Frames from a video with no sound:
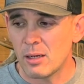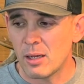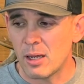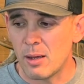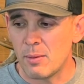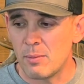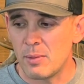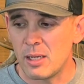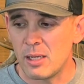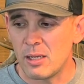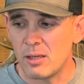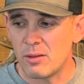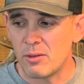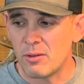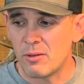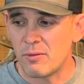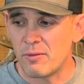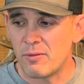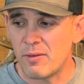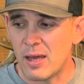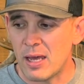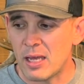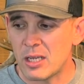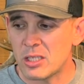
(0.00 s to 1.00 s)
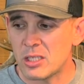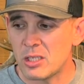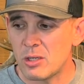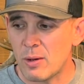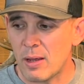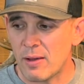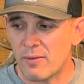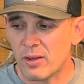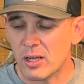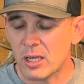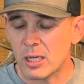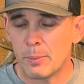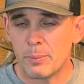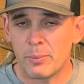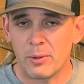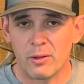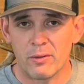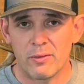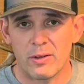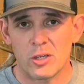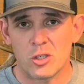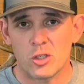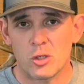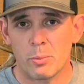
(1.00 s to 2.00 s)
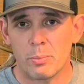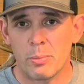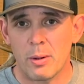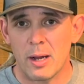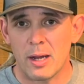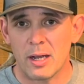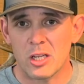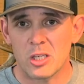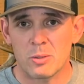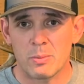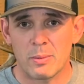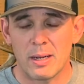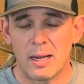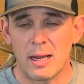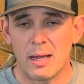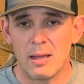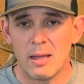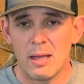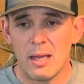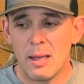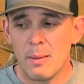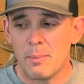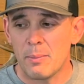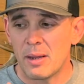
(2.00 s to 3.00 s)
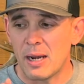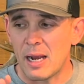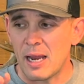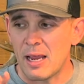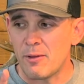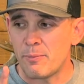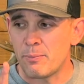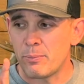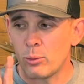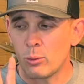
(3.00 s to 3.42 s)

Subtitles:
I mean, the vest, you have a couple of extra pockets, but I have